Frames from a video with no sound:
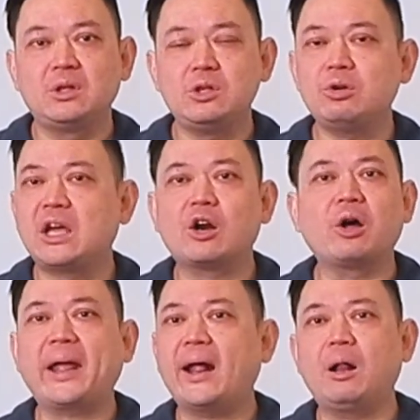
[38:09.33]
you
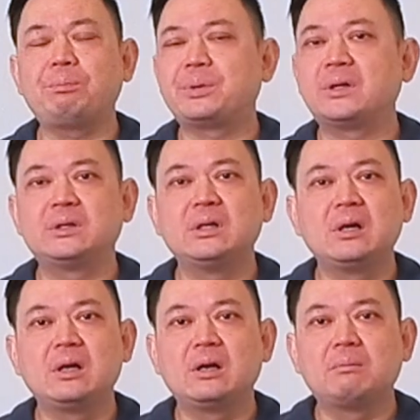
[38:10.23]
cannot help
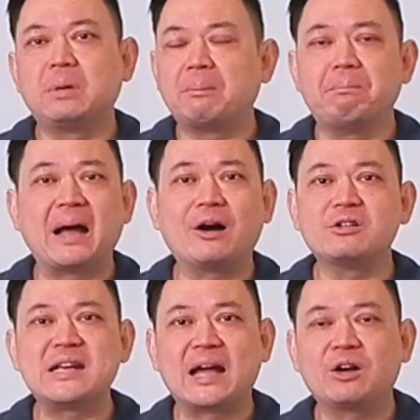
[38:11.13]
but bow
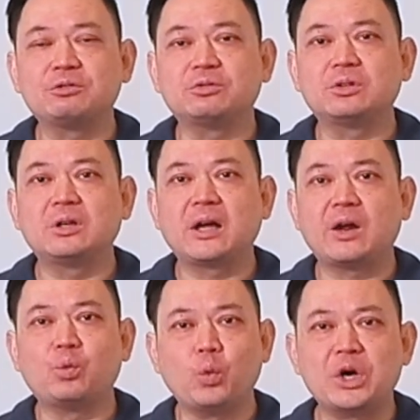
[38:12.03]
down
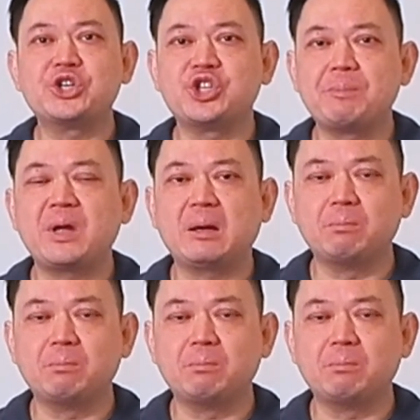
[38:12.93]
and worship him.